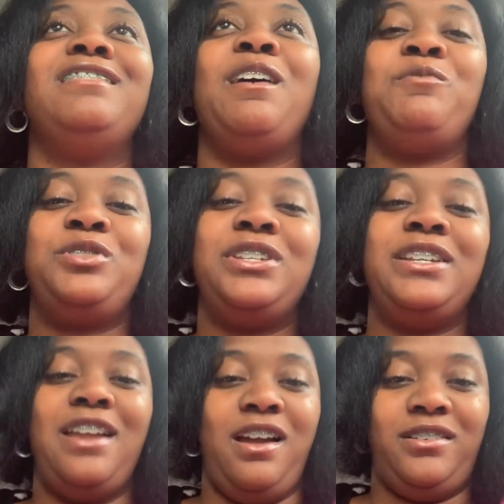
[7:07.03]
I went to
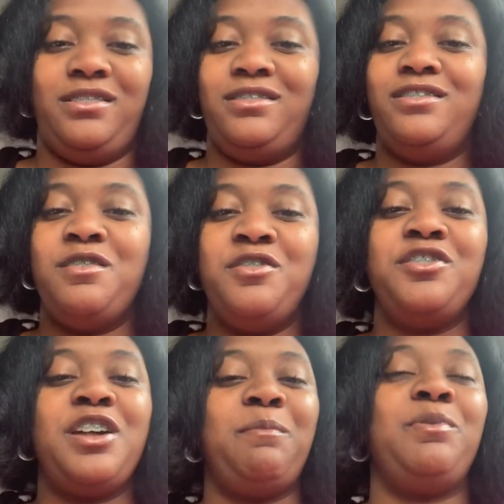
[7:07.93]
the doctor. No,
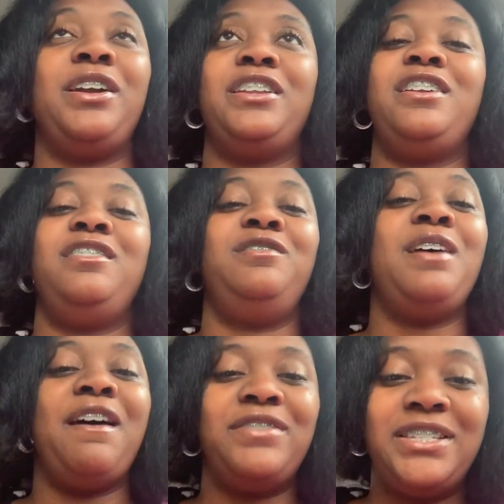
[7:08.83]
you're not pregnant. You
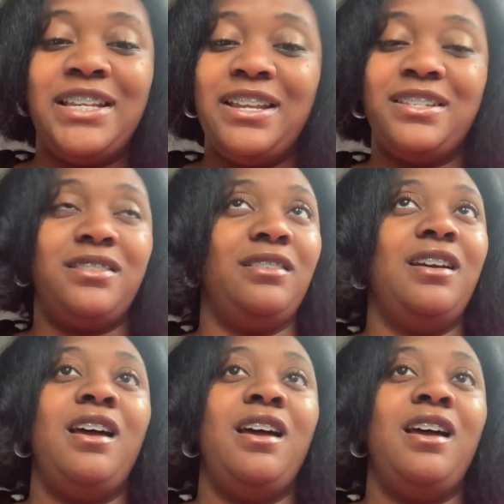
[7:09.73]
have a cyst.